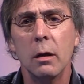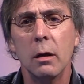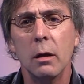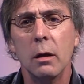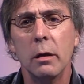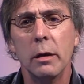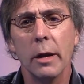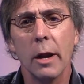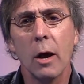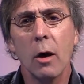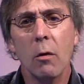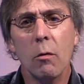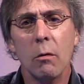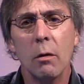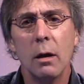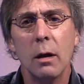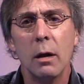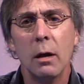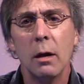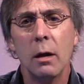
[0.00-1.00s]

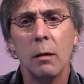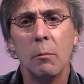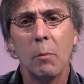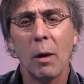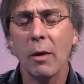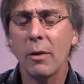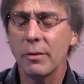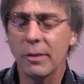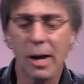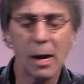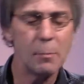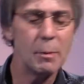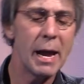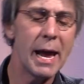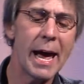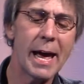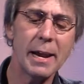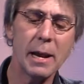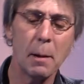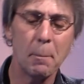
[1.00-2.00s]
By the time you
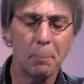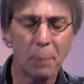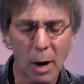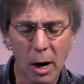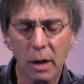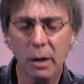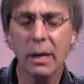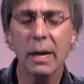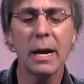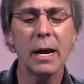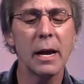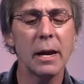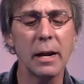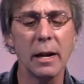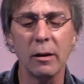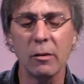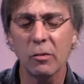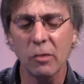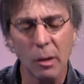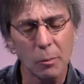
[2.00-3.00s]
add in parking
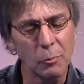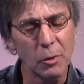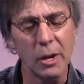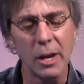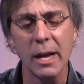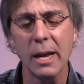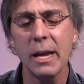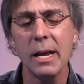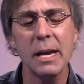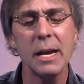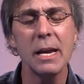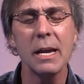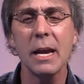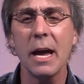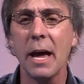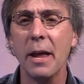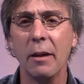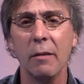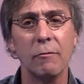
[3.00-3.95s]
and something to eat and,